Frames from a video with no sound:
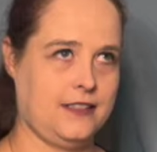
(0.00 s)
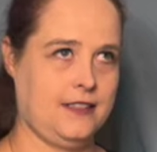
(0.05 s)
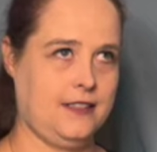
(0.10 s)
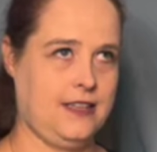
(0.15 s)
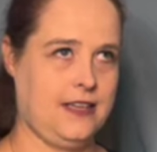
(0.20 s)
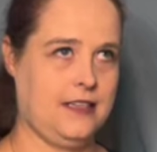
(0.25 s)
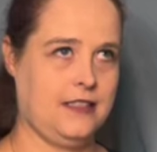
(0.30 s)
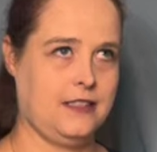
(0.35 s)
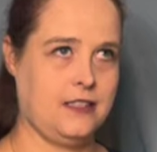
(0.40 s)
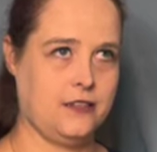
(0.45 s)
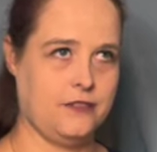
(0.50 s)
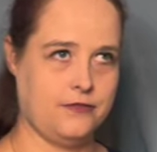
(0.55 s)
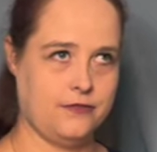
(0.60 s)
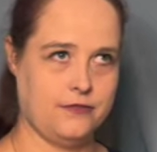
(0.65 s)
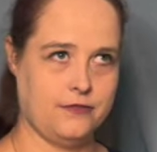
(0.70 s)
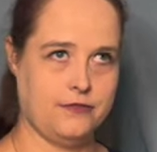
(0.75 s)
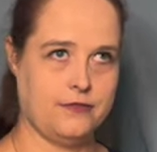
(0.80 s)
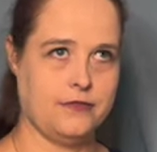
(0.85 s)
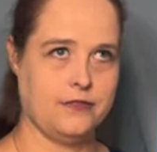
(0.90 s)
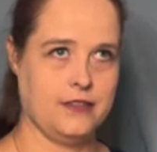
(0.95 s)
sense of,
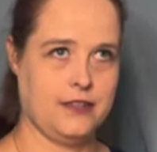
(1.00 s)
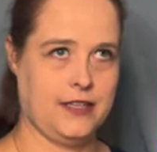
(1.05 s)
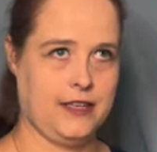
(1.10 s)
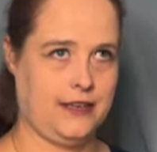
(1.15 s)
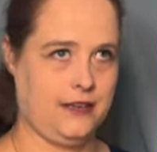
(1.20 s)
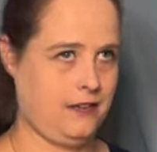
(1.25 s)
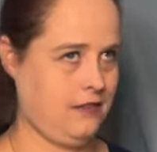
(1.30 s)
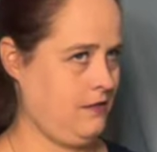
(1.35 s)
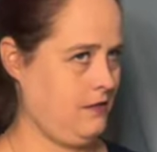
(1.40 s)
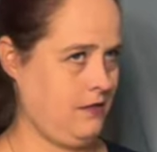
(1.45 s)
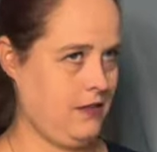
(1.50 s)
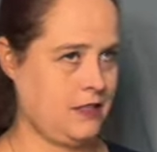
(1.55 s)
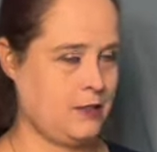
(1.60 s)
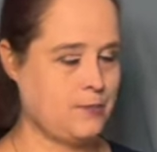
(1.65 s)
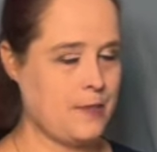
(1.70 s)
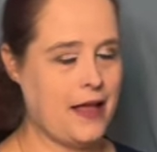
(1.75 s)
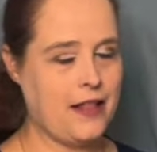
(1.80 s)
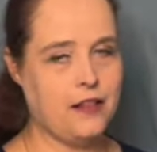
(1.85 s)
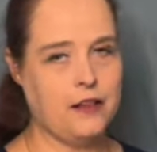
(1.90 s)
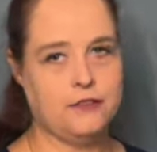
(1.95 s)
like, the
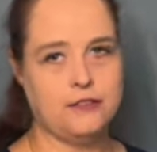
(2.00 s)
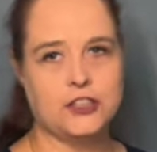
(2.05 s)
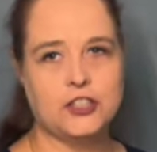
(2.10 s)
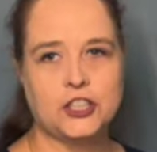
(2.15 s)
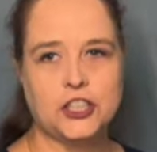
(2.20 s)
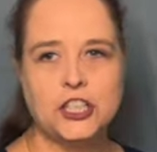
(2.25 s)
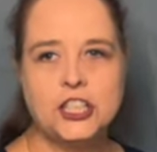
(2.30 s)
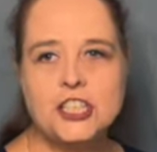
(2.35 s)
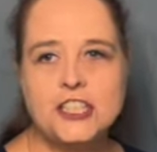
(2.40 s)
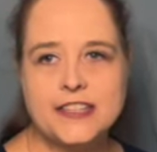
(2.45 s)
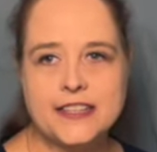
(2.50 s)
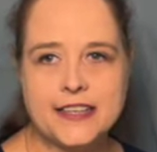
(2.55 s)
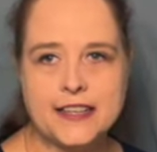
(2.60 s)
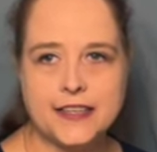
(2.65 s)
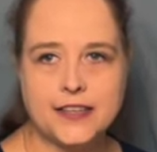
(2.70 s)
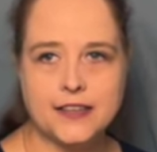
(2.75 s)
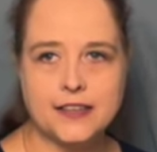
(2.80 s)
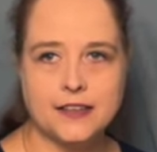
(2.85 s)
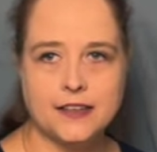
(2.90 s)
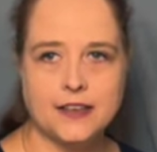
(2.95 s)
smell of
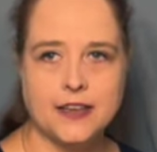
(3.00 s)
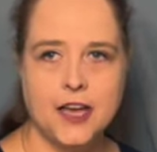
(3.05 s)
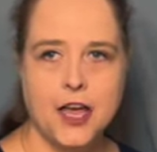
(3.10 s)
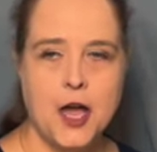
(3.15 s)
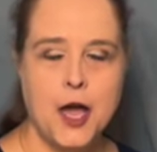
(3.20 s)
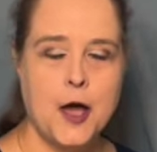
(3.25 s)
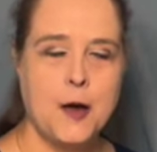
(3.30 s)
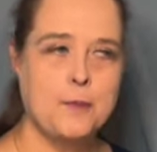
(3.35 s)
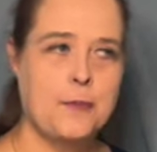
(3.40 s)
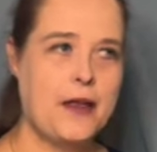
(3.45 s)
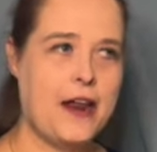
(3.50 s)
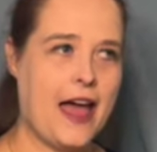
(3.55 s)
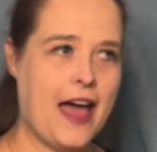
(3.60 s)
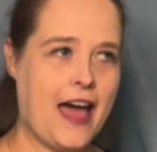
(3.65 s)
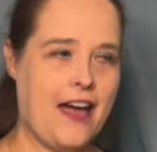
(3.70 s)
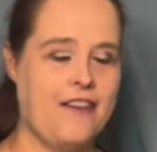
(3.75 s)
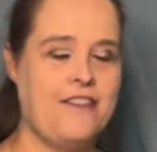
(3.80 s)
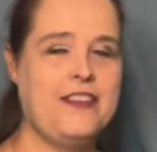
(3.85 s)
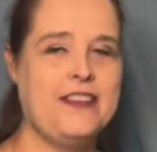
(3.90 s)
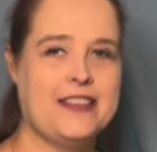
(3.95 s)
cooking, but
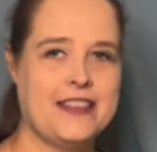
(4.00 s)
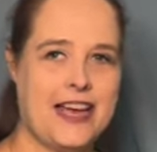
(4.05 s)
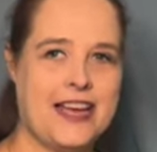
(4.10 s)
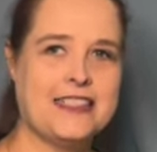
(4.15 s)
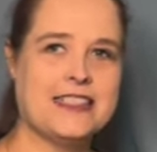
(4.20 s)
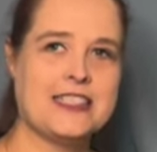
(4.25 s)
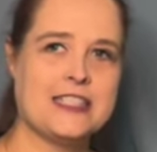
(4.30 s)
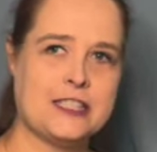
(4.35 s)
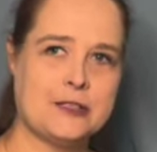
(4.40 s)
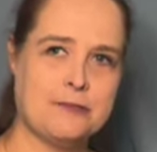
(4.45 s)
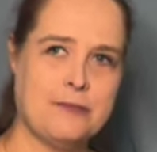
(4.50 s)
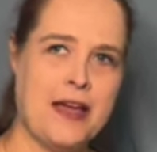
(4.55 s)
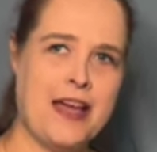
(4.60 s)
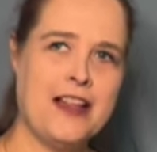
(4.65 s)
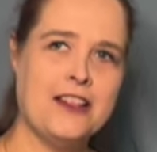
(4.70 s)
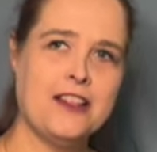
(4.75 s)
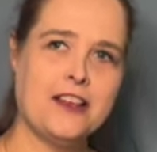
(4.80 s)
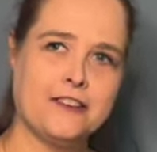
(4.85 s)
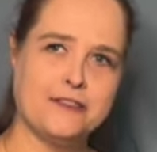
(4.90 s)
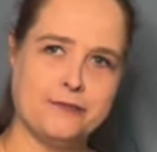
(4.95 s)
having that
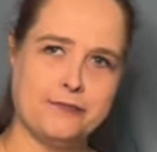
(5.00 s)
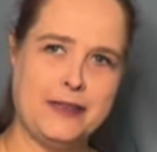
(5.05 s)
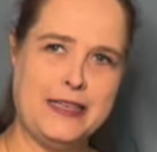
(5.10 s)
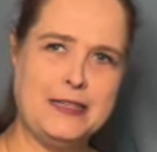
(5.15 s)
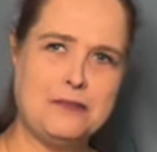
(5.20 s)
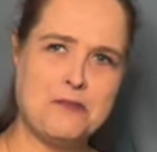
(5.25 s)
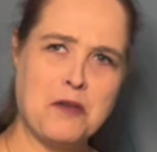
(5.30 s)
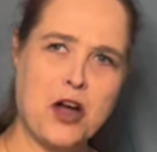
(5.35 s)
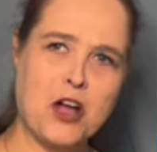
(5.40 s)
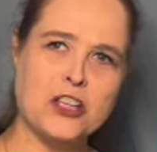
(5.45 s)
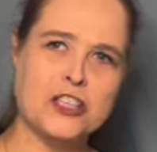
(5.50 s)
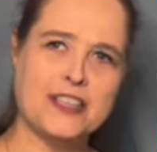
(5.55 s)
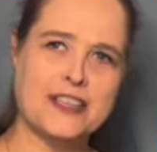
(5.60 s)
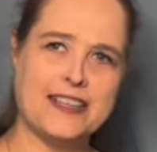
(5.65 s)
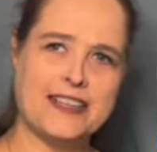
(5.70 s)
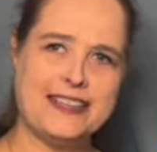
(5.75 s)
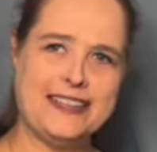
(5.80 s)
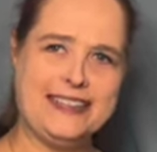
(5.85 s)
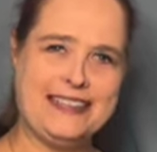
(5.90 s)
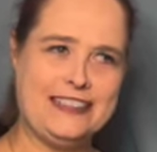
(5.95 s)
smell of meatball
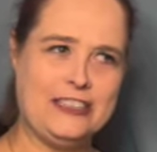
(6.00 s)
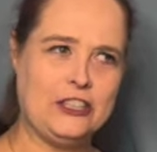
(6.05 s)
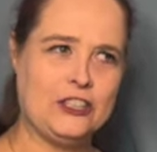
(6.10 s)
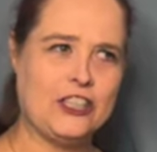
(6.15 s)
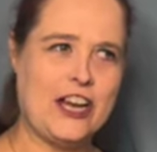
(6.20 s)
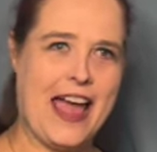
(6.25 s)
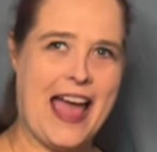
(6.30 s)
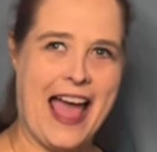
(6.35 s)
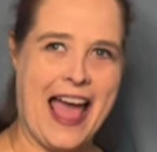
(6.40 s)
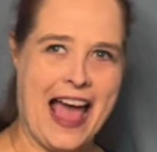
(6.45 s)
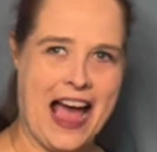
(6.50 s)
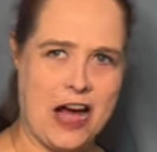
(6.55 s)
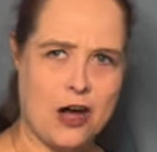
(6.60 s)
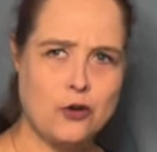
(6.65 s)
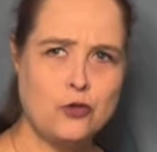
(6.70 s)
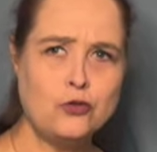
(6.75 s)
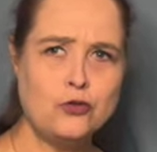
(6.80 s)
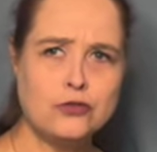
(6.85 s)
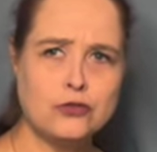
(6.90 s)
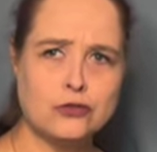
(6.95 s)
in your
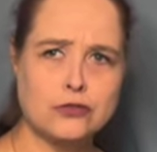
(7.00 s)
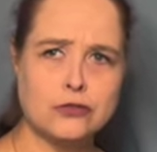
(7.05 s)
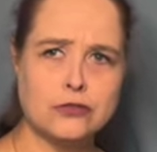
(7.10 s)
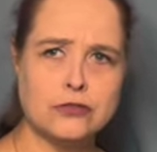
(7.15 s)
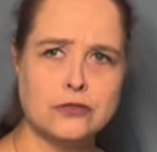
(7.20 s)
house,